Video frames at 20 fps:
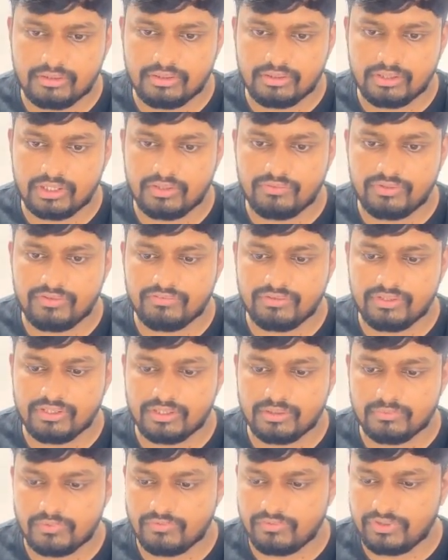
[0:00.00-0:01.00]
Now it will
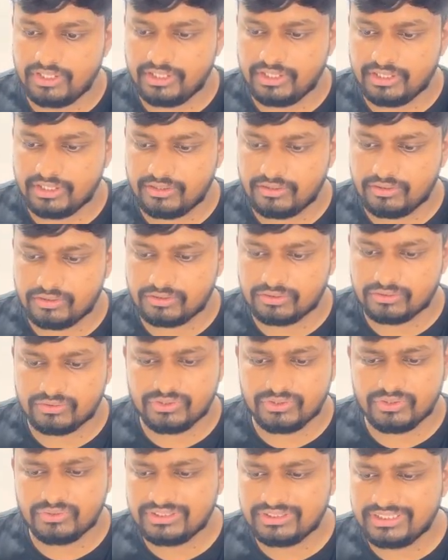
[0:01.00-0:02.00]
come over here also.
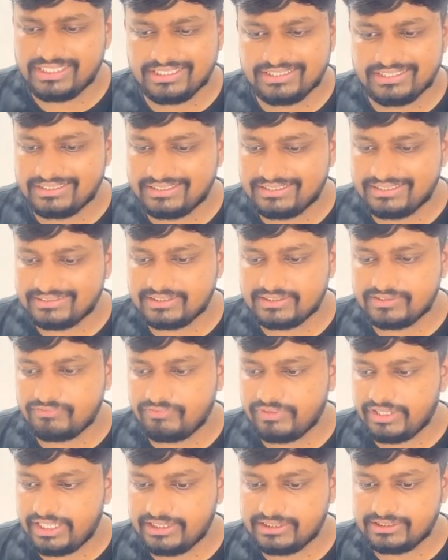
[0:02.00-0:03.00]
You see, this is
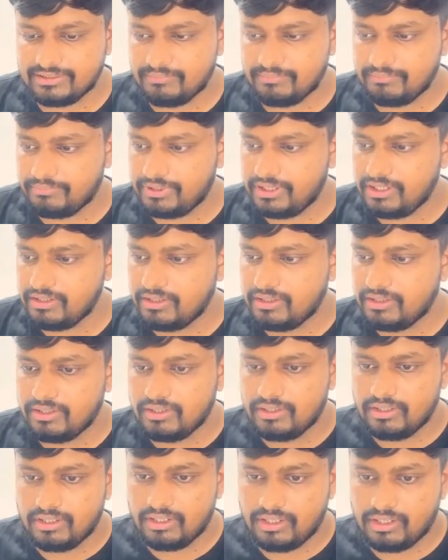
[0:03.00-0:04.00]
very simple.
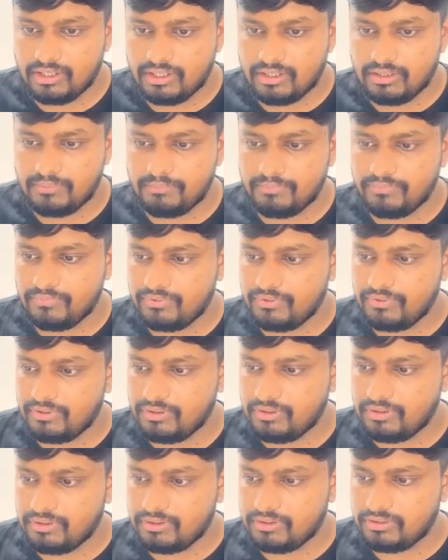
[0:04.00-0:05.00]

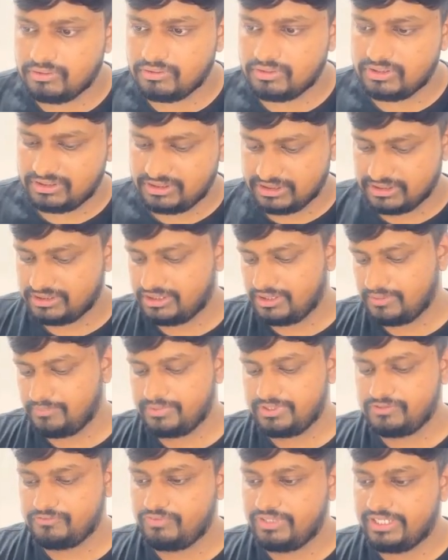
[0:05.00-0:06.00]
The system
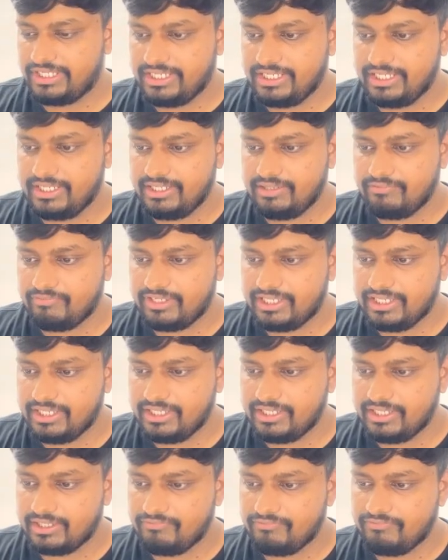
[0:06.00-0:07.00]
is very
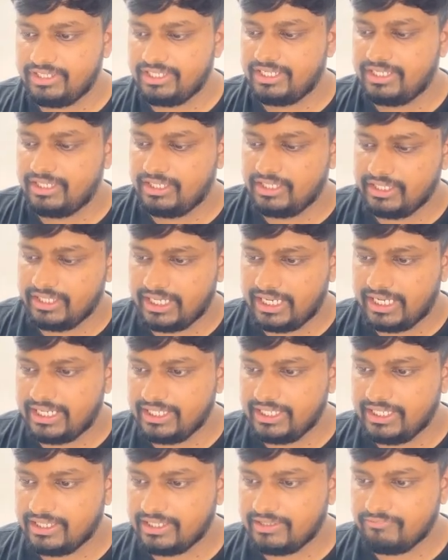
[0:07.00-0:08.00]
conveniently
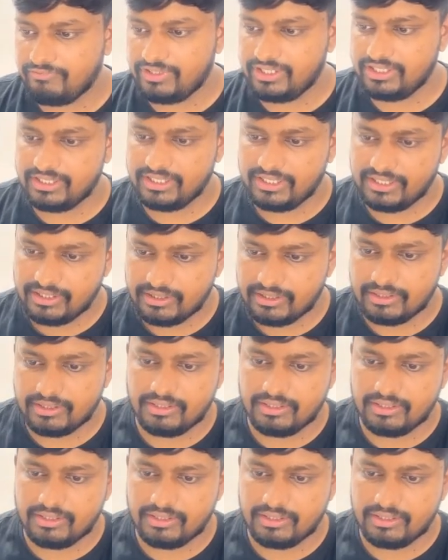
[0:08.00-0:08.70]
adding everything.